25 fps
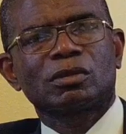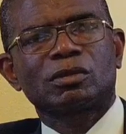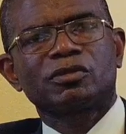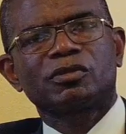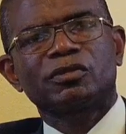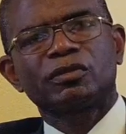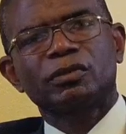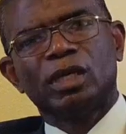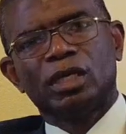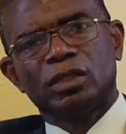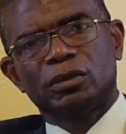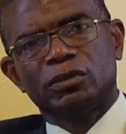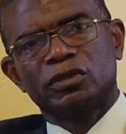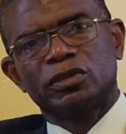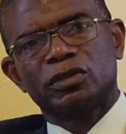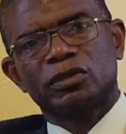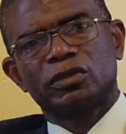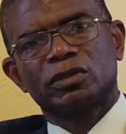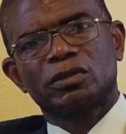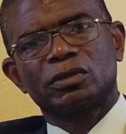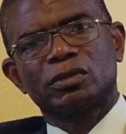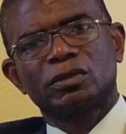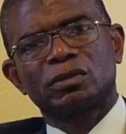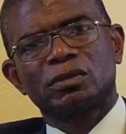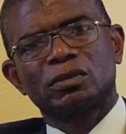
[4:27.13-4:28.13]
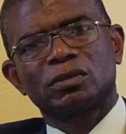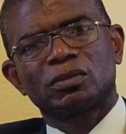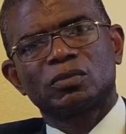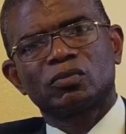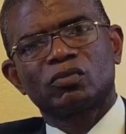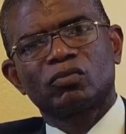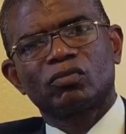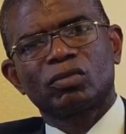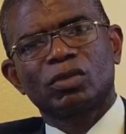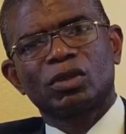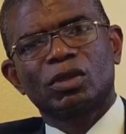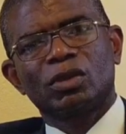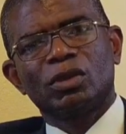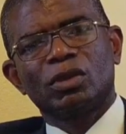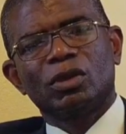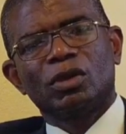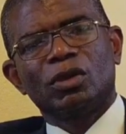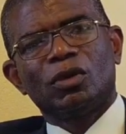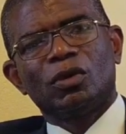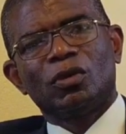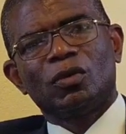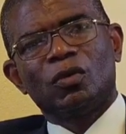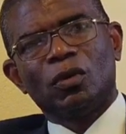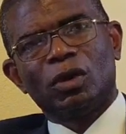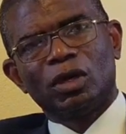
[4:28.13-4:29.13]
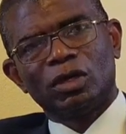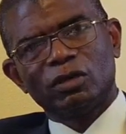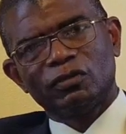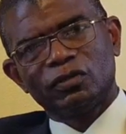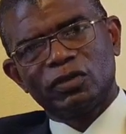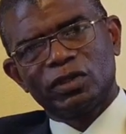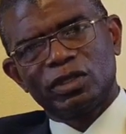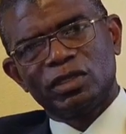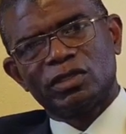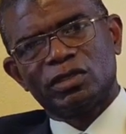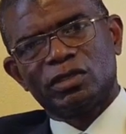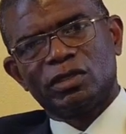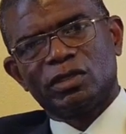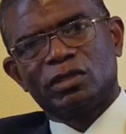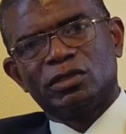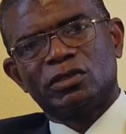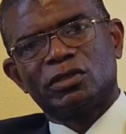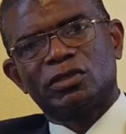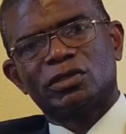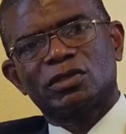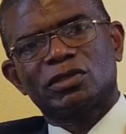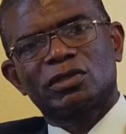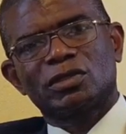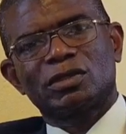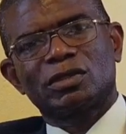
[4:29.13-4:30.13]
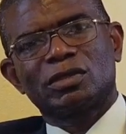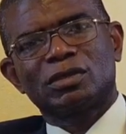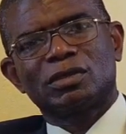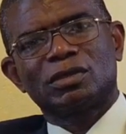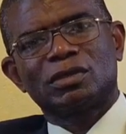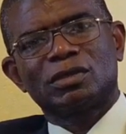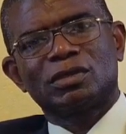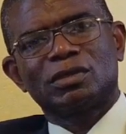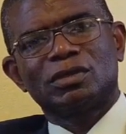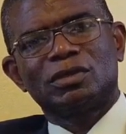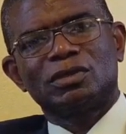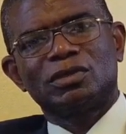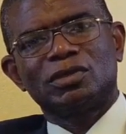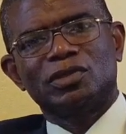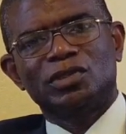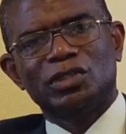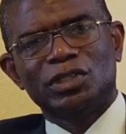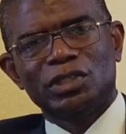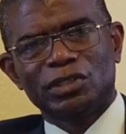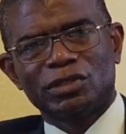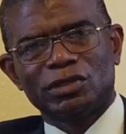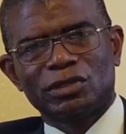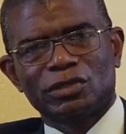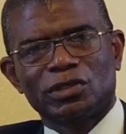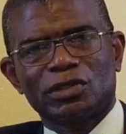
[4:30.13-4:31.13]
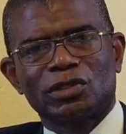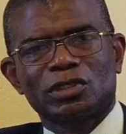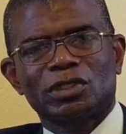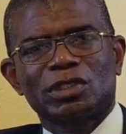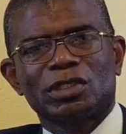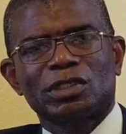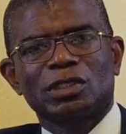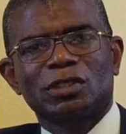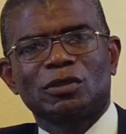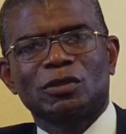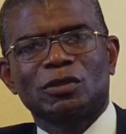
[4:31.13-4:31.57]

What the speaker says: friends, one of these days, Jesus